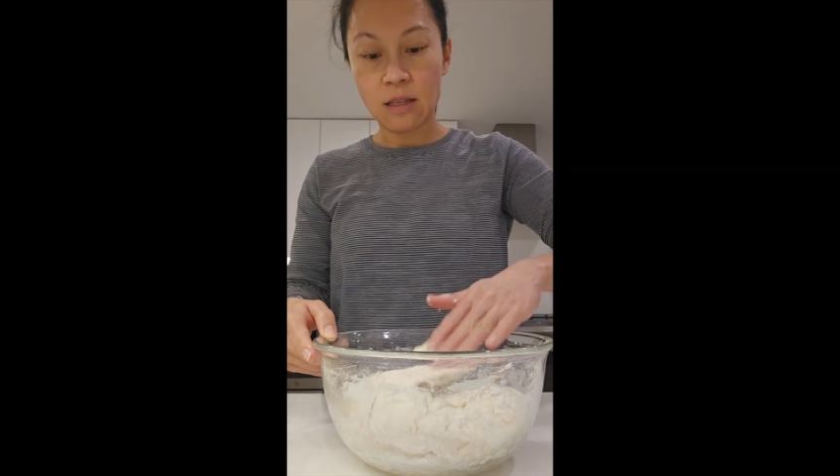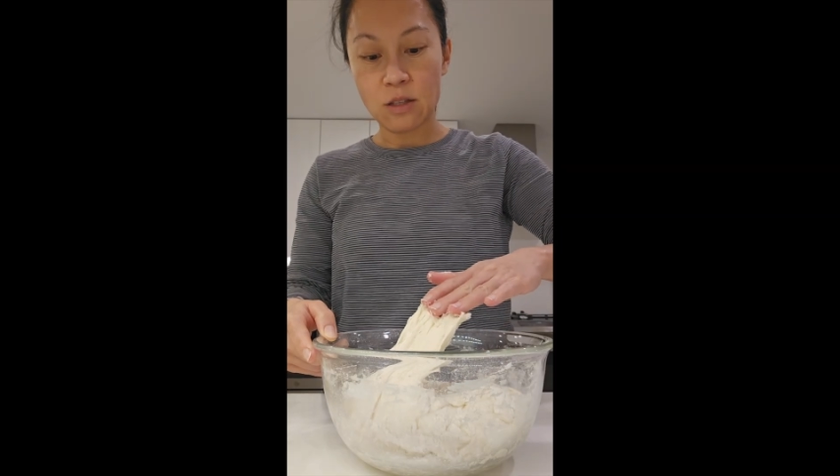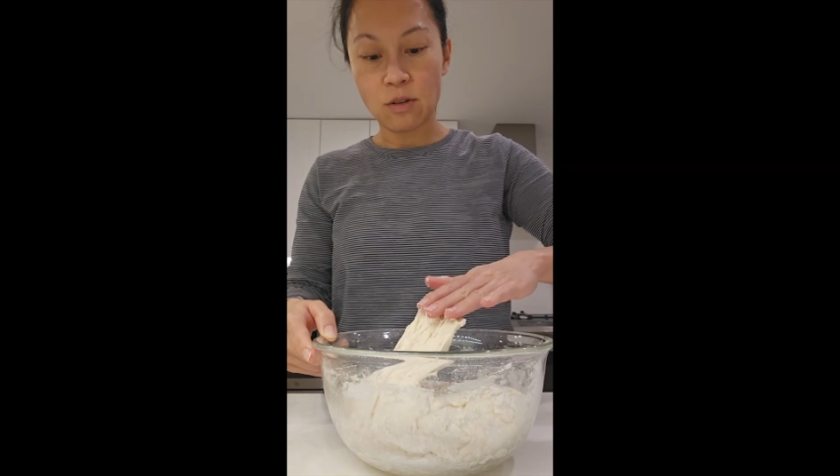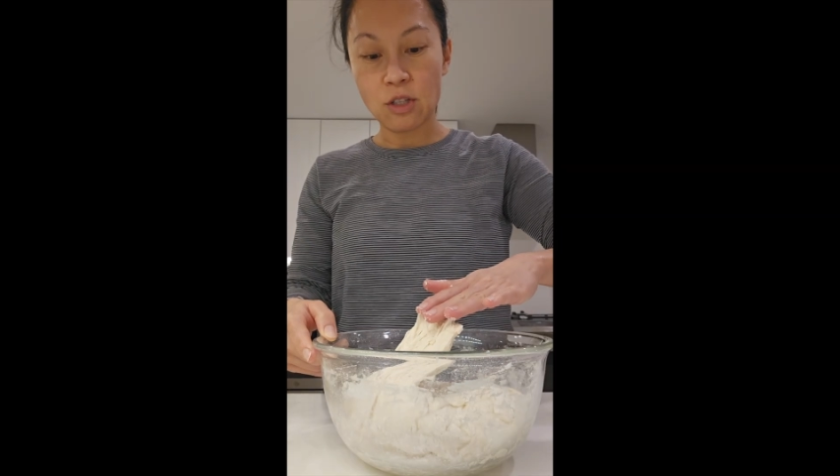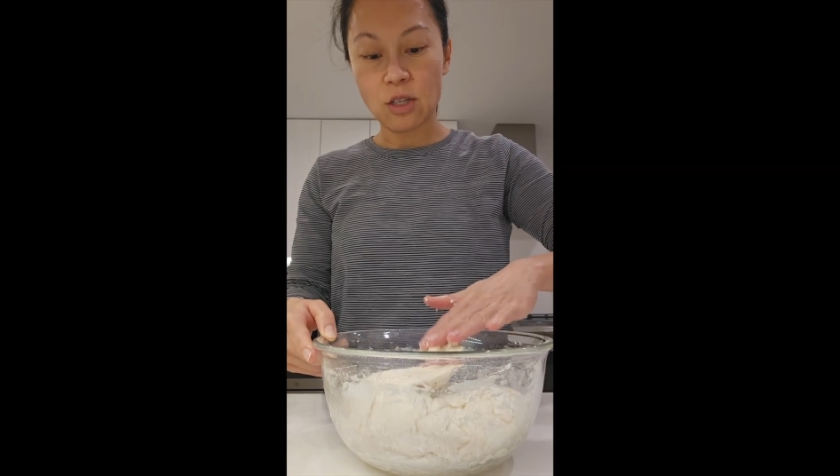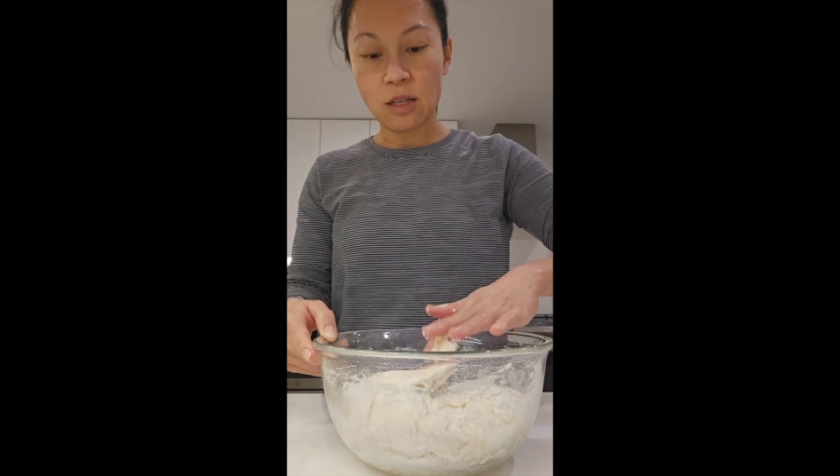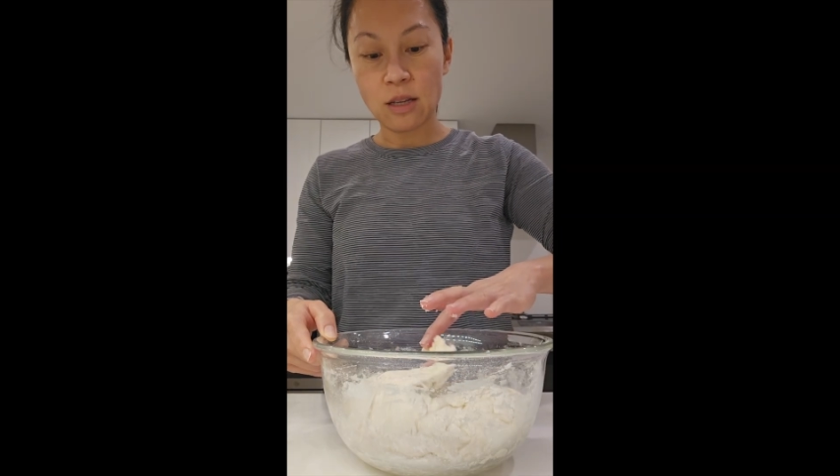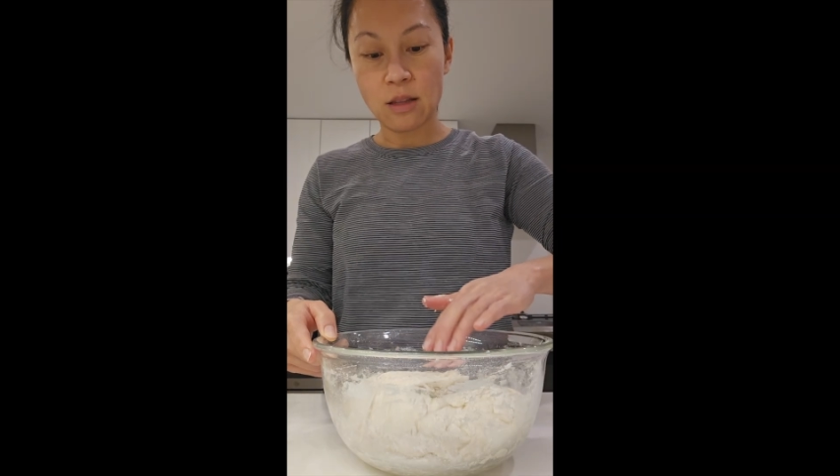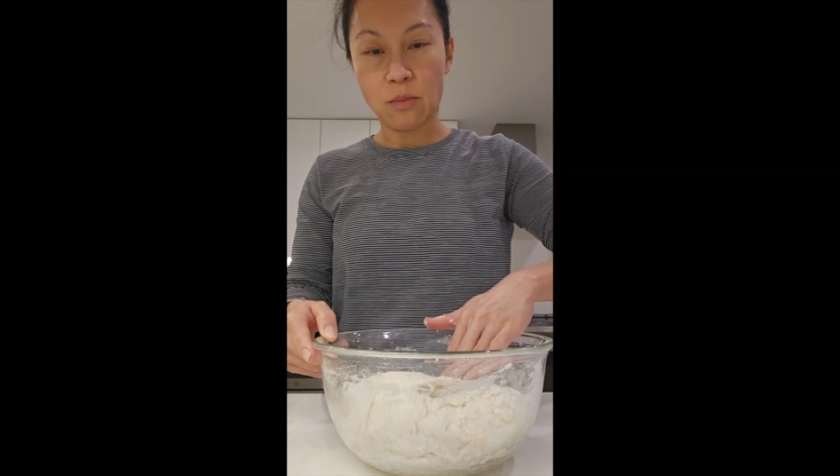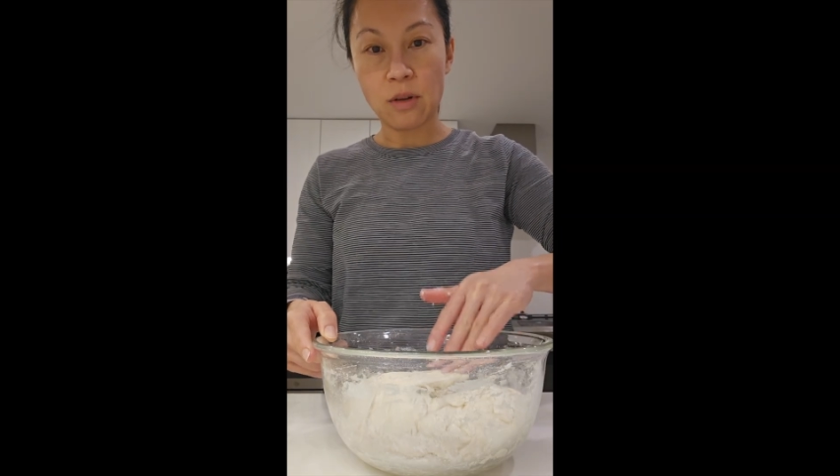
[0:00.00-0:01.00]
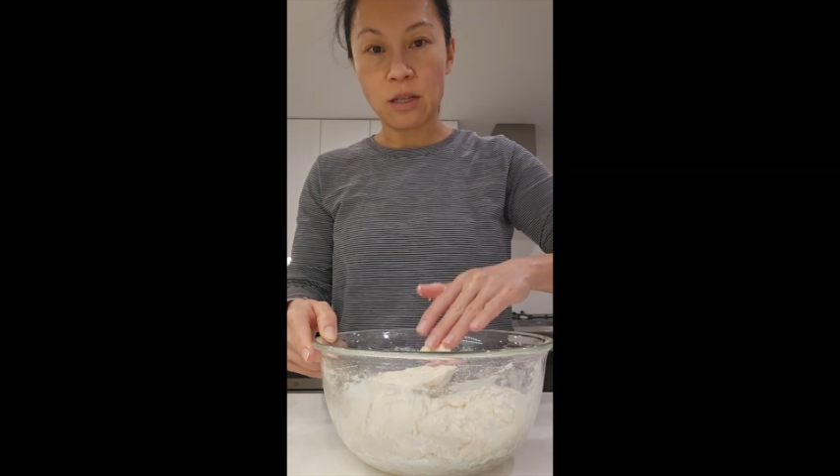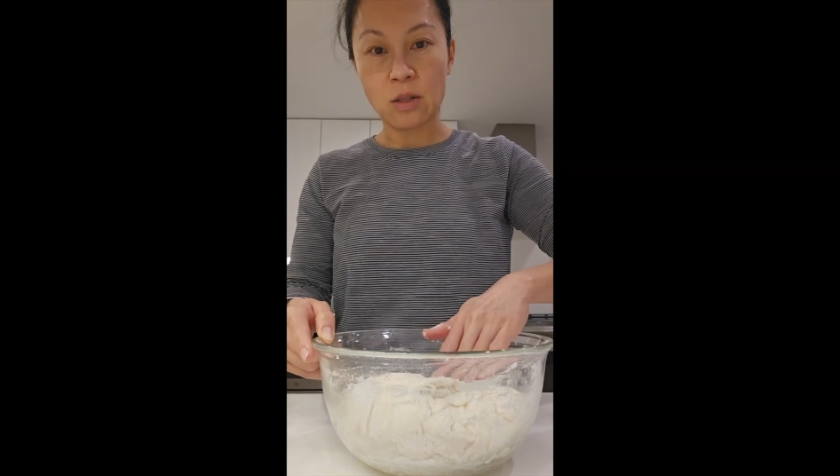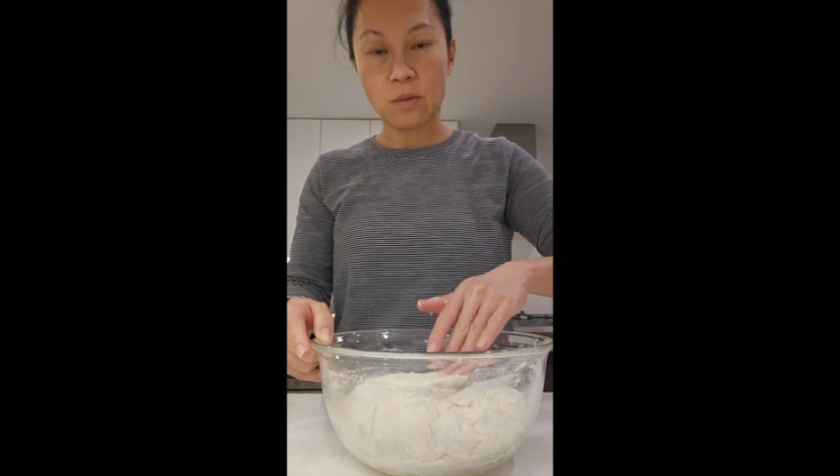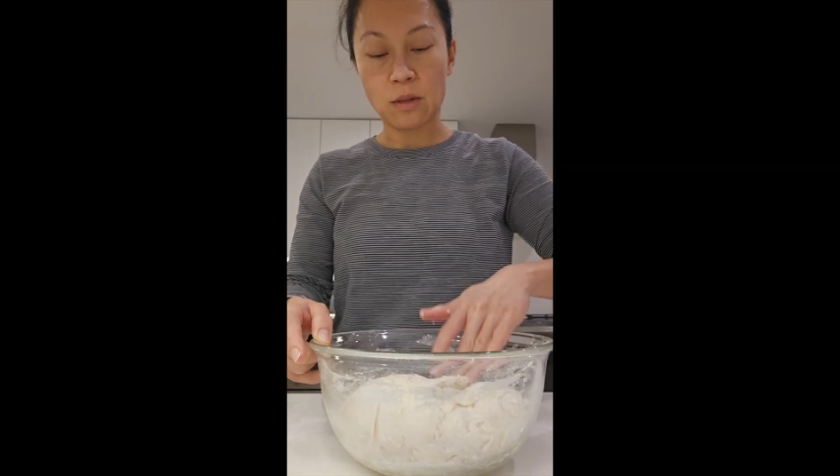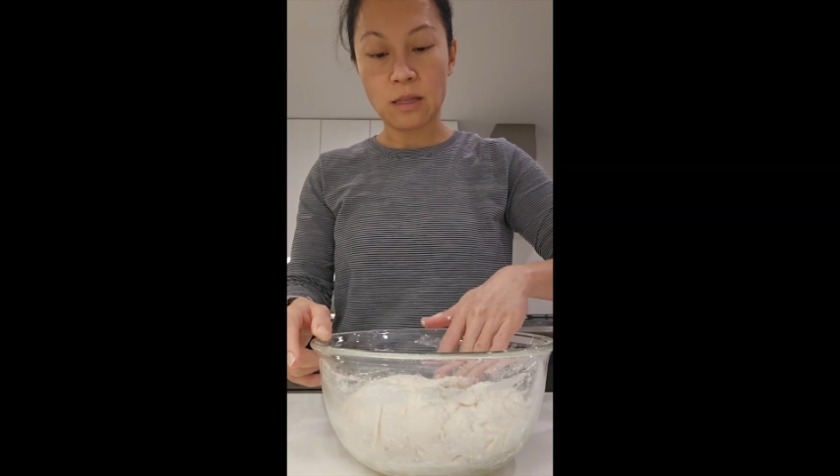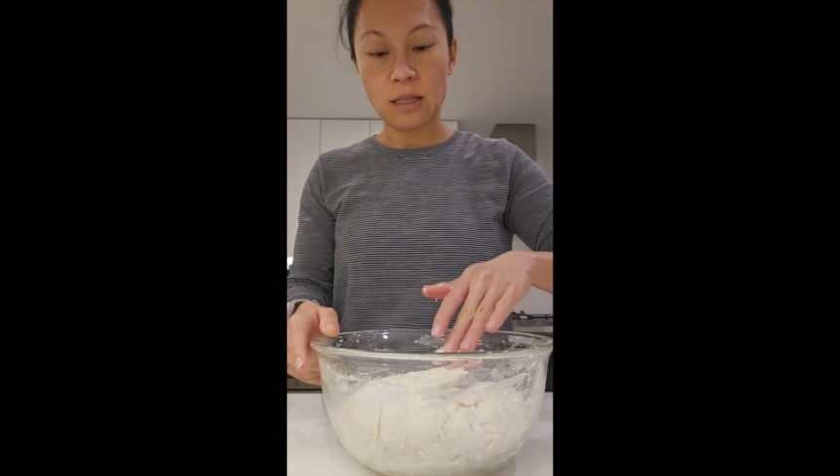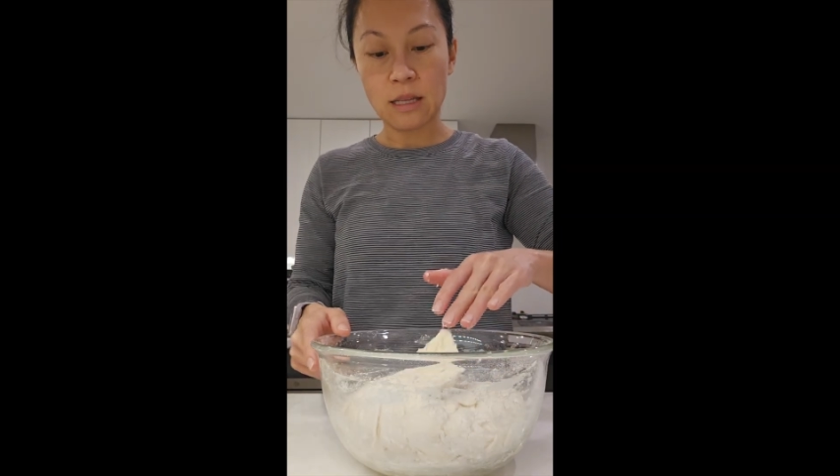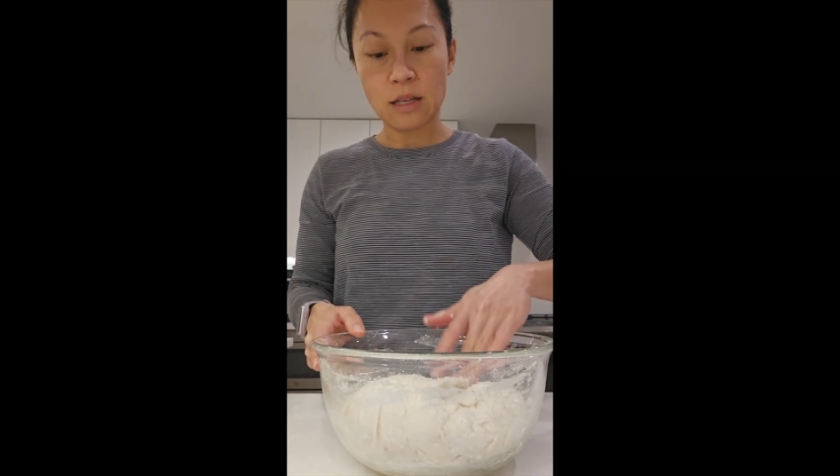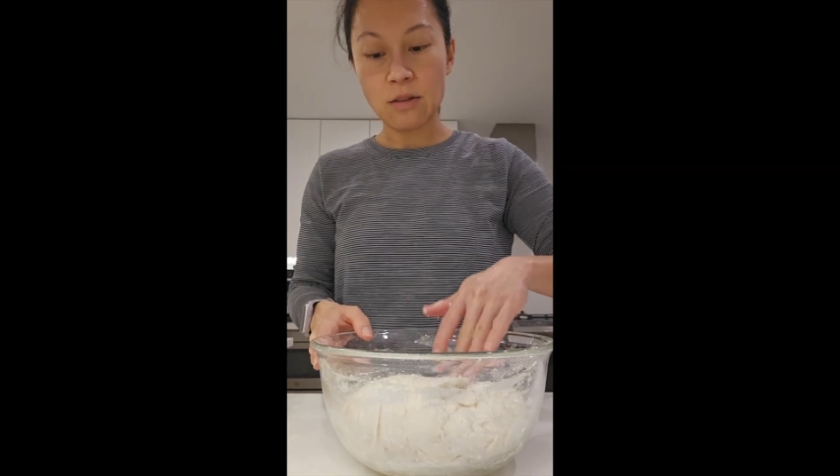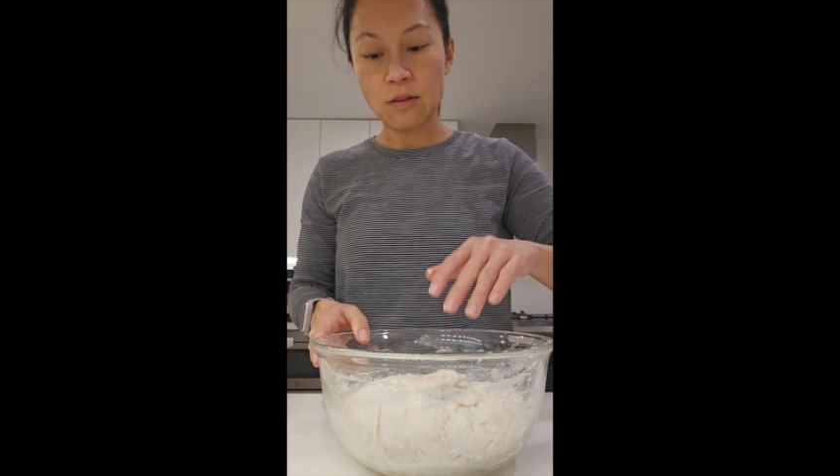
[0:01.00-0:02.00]
stretch it and then bring it towards the
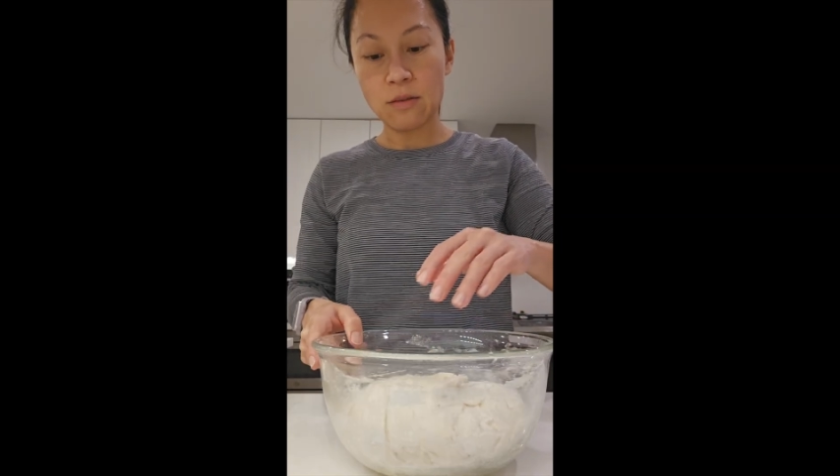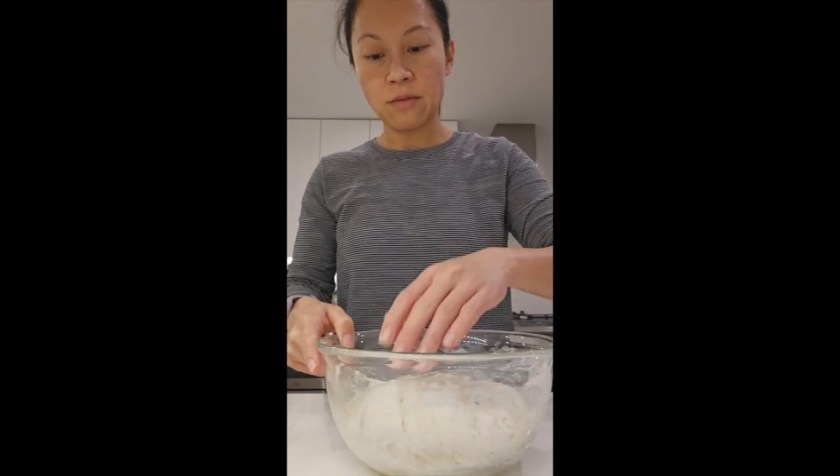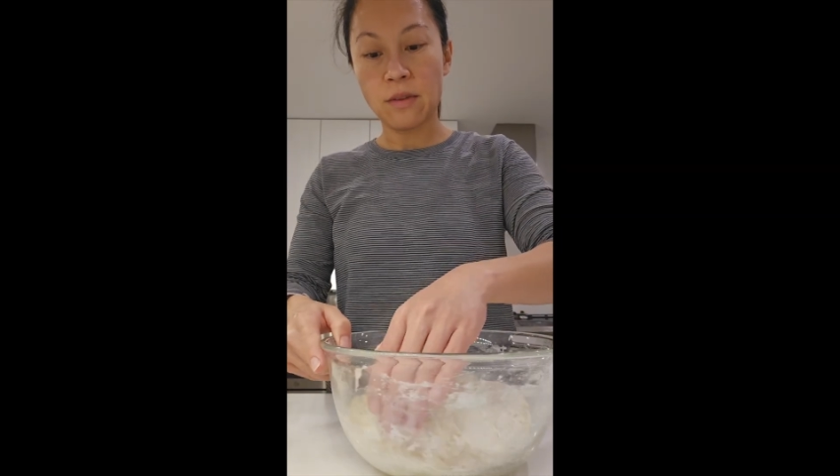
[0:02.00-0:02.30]
center